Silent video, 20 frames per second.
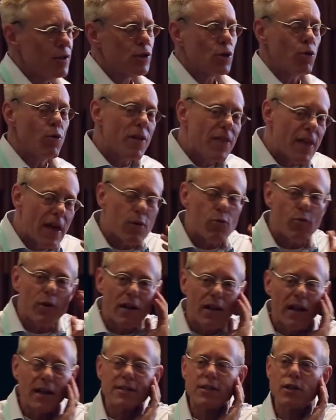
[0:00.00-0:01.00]
So we then
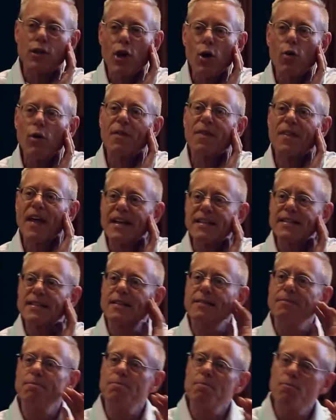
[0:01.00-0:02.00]
realized, you know what, that
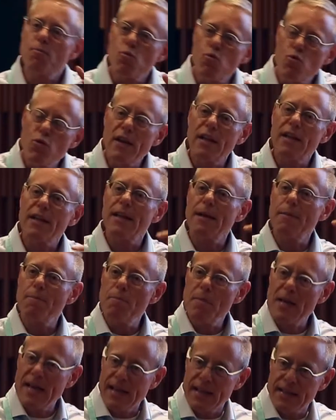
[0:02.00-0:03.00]
really
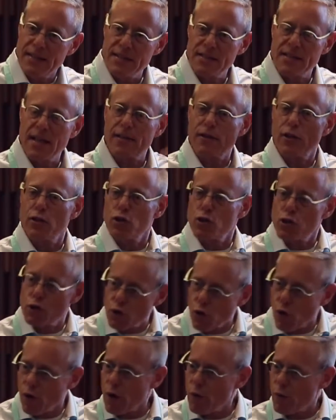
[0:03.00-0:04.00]
means that the
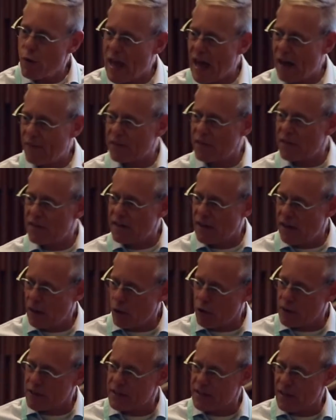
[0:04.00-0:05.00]
story we have to
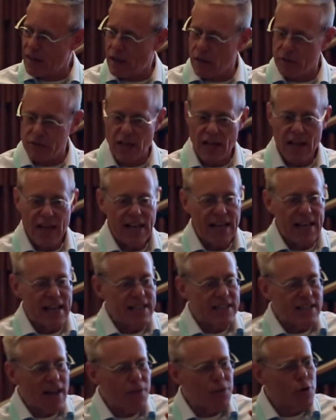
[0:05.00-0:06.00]
tell ourselves
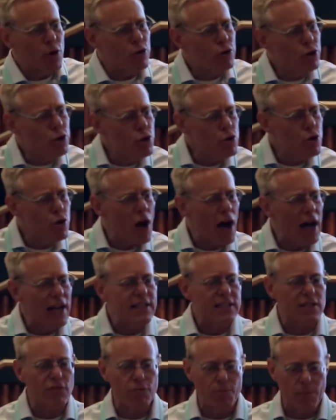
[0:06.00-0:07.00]
is that there are two
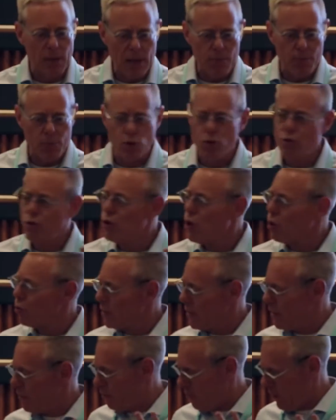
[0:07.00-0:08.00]
kinds of people who
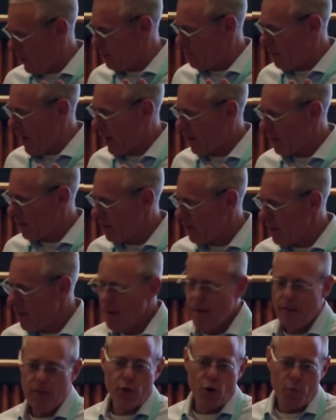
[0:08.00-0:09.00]
don't leave feedback.
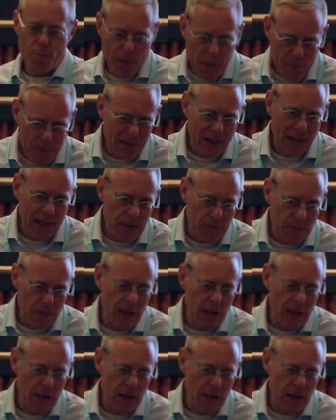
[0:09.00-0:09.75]
There are people like